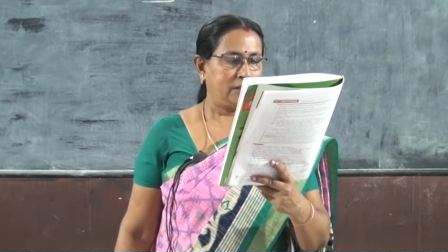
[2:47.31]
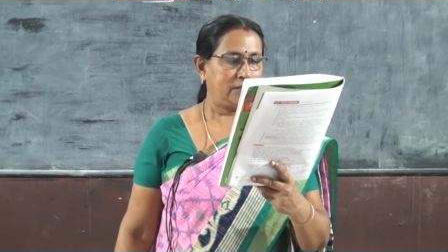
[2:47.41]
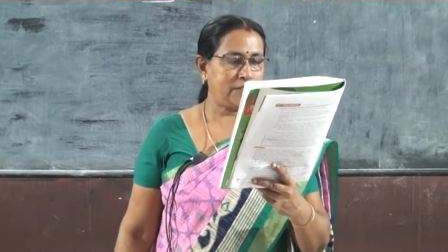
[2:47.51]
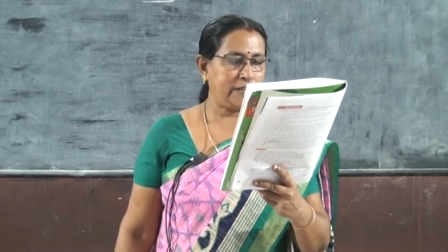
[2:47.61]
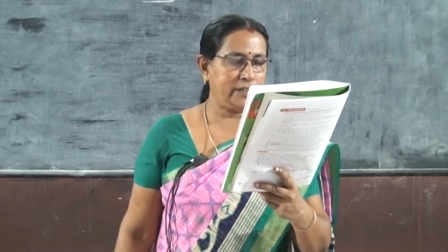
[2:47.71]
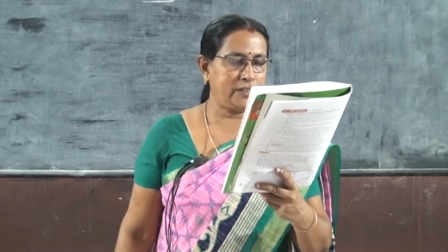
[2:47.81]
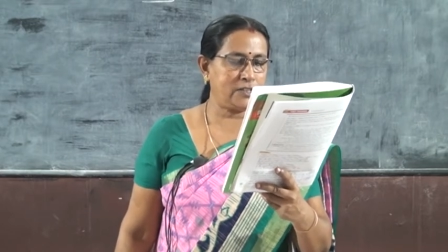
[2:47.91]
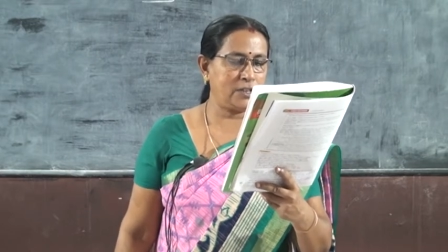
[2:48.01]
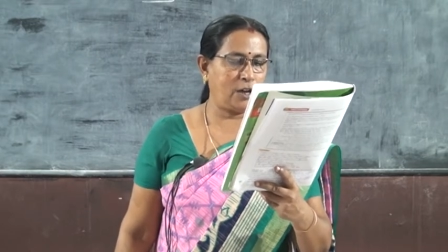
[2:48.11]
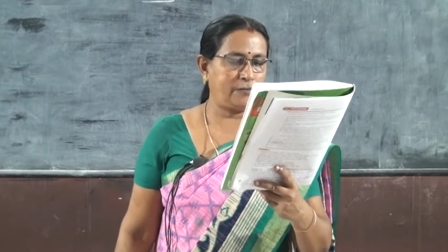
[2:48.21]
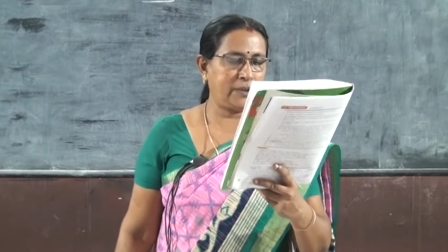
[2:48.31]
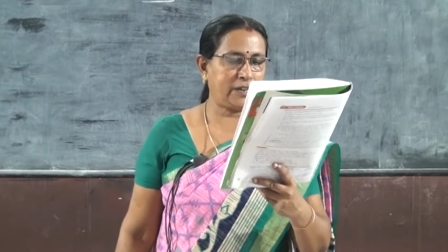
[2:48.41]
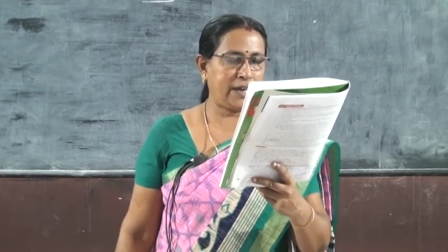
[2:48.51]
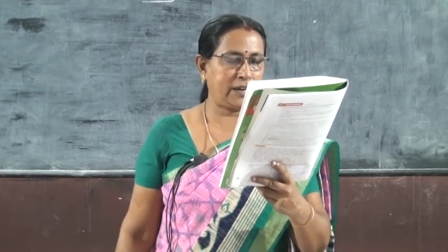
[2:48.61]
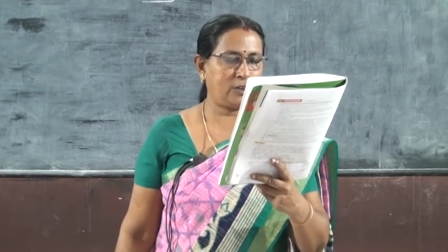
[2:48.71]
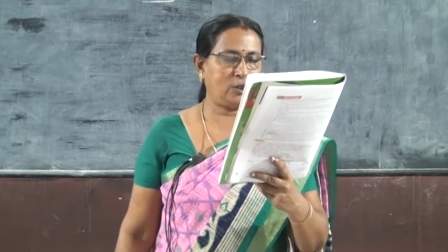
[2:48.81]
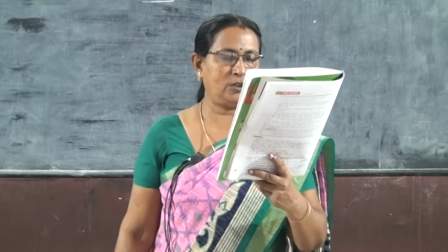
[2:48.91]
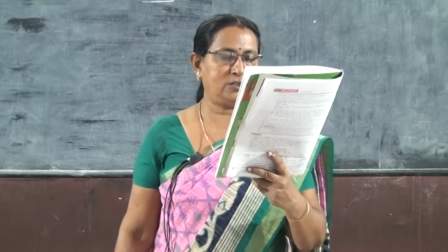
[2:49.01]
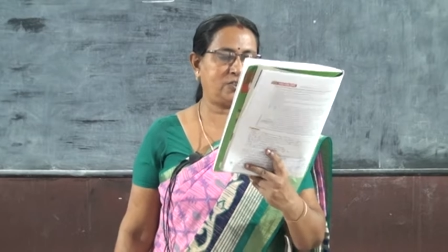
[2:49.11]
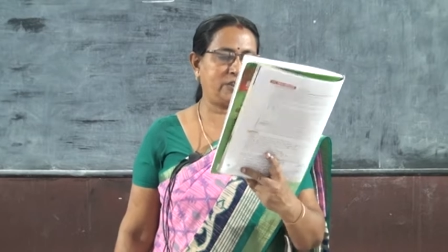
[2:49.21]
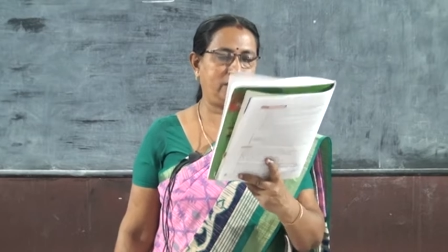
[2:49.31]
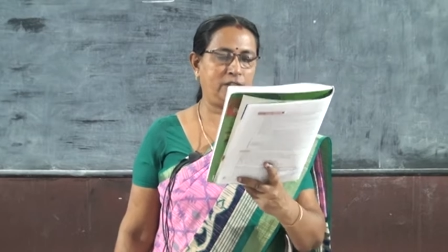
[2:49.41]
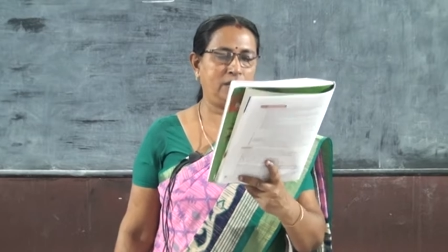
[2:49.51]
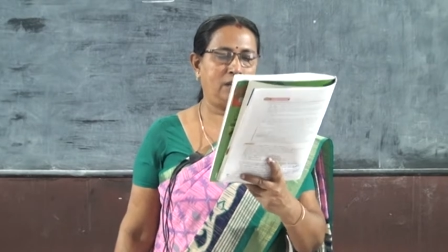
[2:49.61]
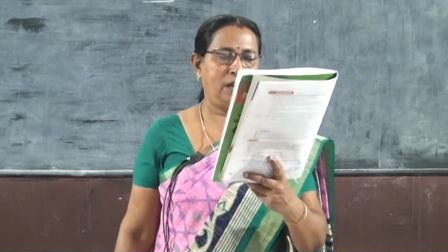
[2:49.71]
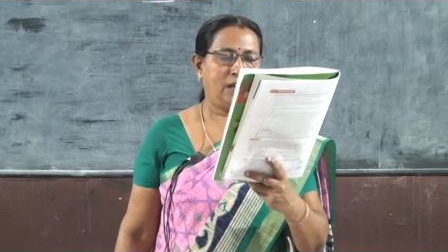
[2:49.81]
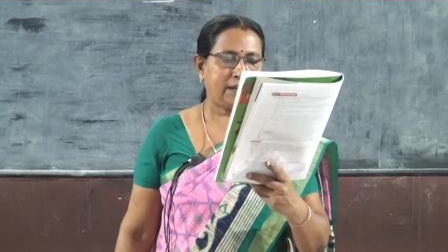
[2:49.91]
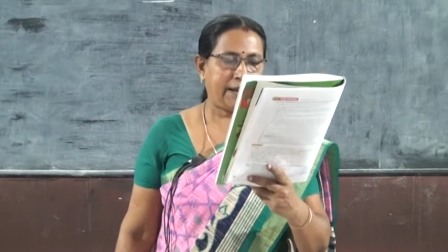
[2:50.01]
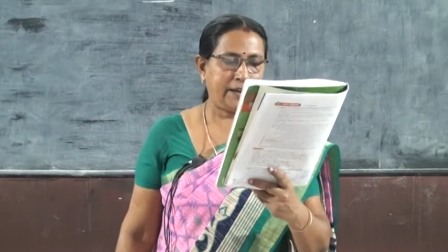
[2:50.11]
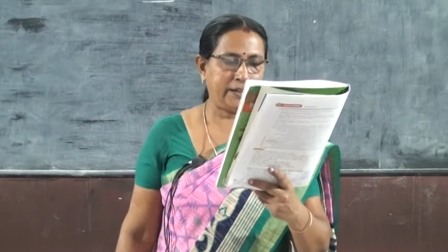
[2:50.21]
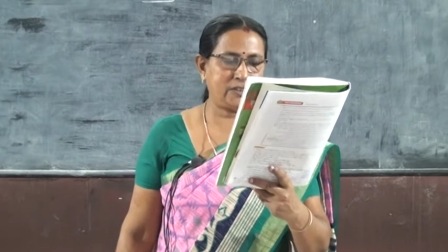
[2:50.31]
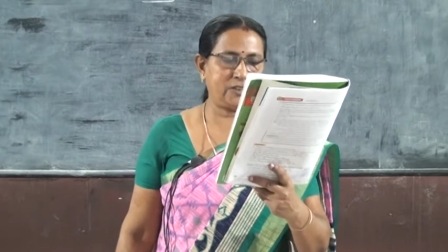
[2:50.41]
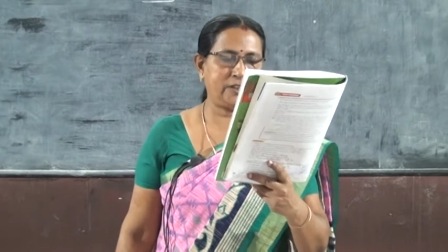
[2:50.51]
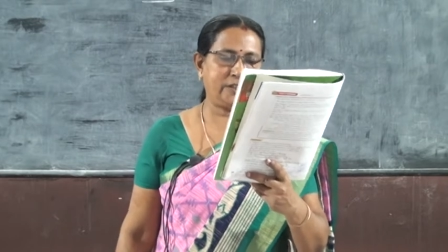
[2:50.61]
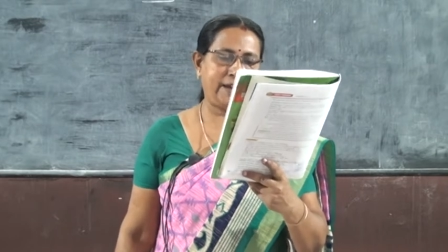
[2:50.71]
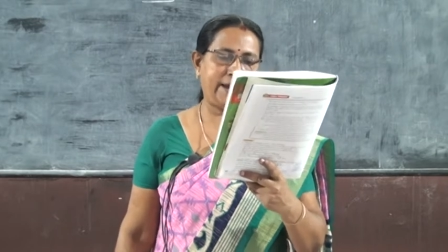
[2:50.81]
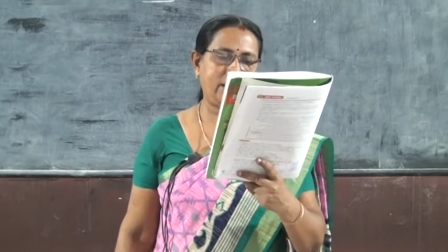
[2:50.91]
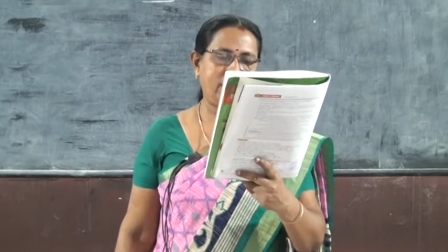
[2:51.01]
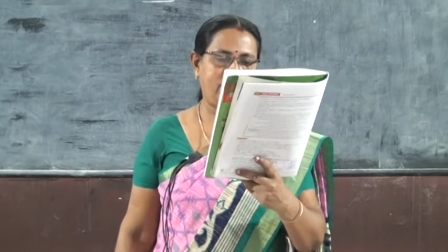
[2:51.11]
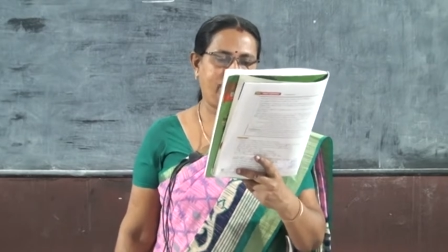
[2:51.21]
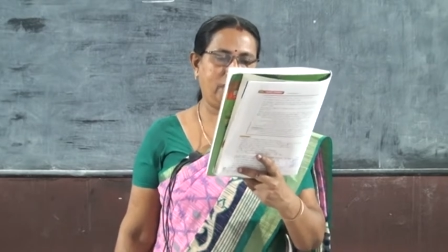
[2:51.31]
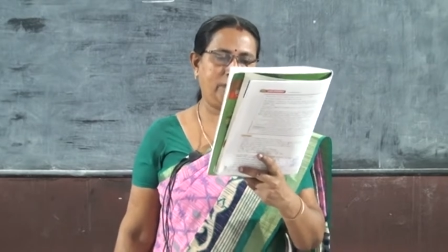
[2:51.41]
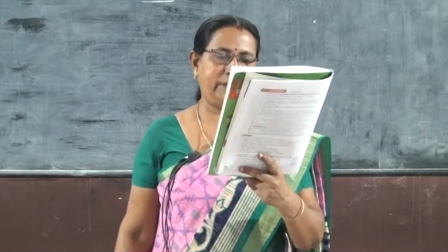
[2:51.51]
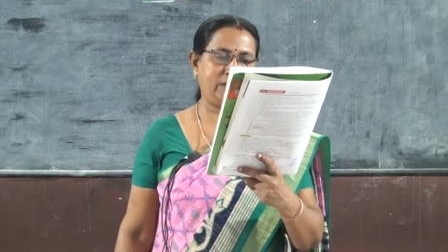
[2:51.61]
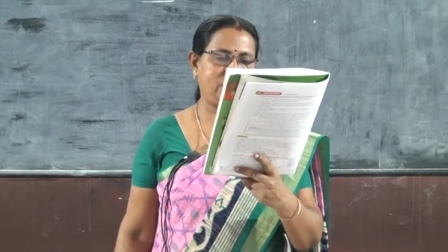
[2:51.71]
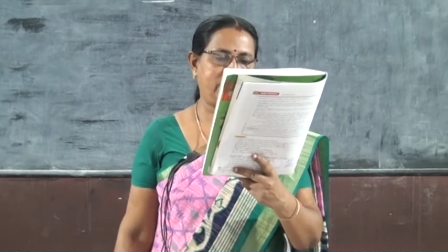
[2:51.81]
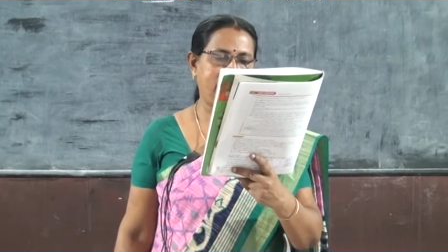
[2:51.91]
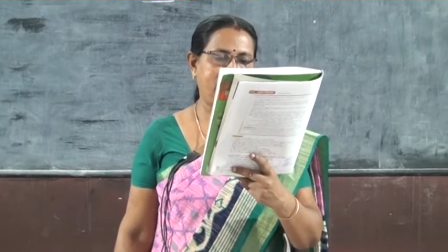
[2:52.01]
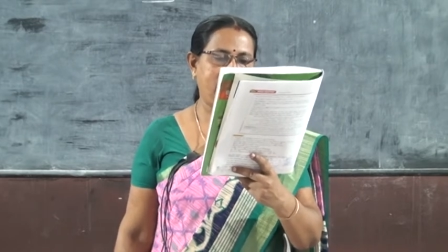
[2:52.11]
seeds of the cacao tree collected and fermented.